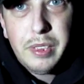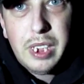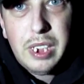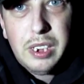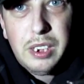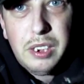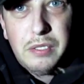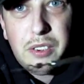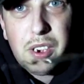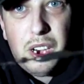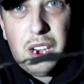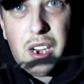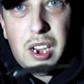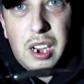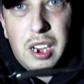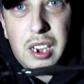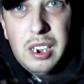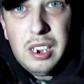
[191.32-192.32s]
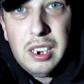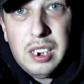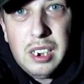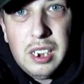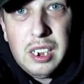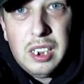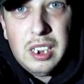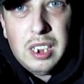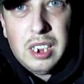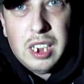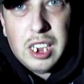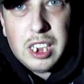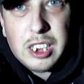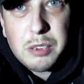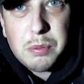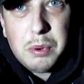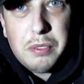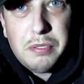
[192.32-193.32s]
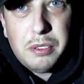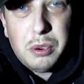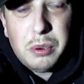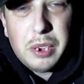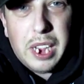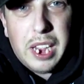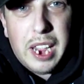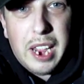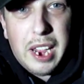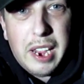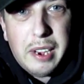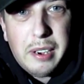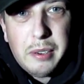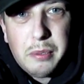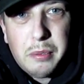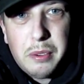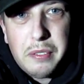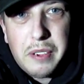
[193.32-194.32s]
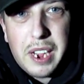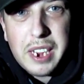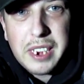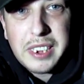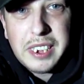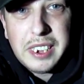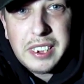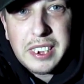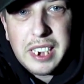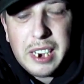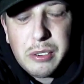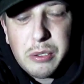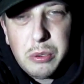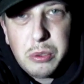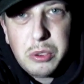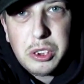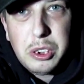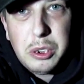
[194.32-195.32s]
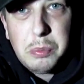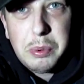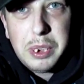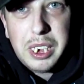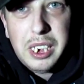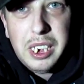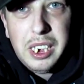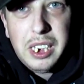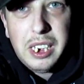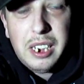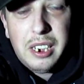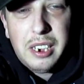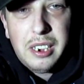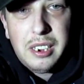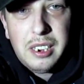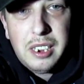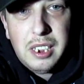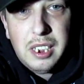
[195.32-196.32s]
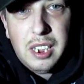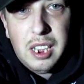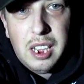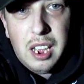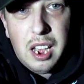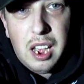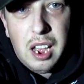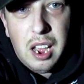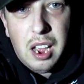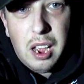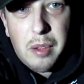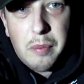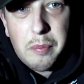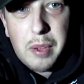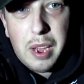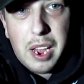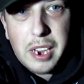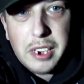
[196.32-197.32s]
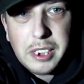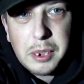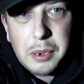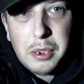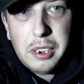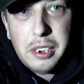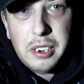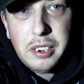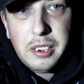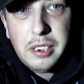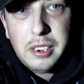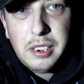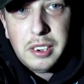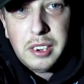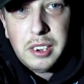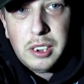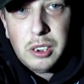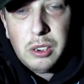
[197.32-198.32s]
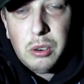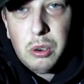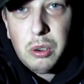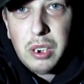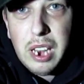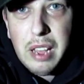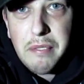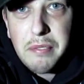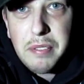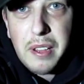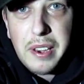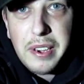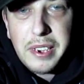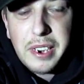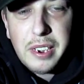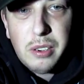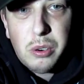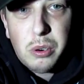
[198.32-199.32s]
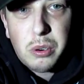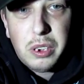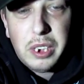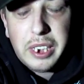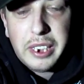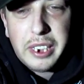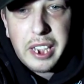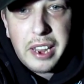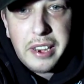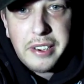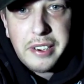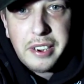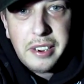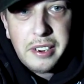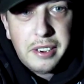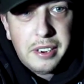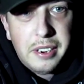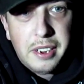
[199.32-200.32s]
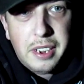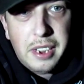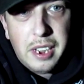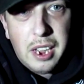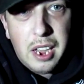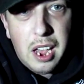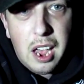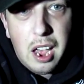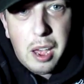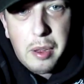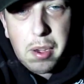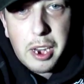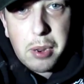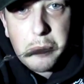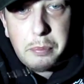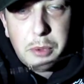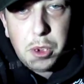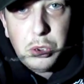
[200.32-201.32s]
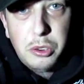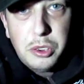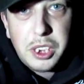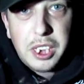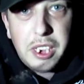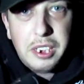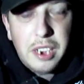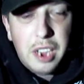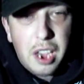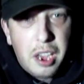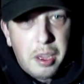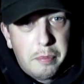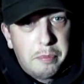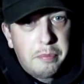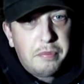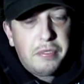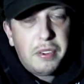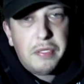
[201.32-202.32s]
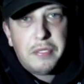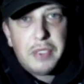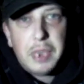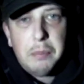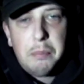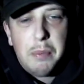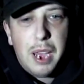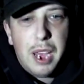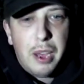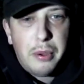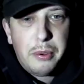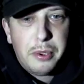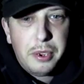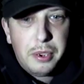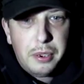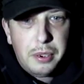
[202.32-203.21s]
You've got a swivel there with anti-tangle tubing here at your hook link end, and I'm using 15-pound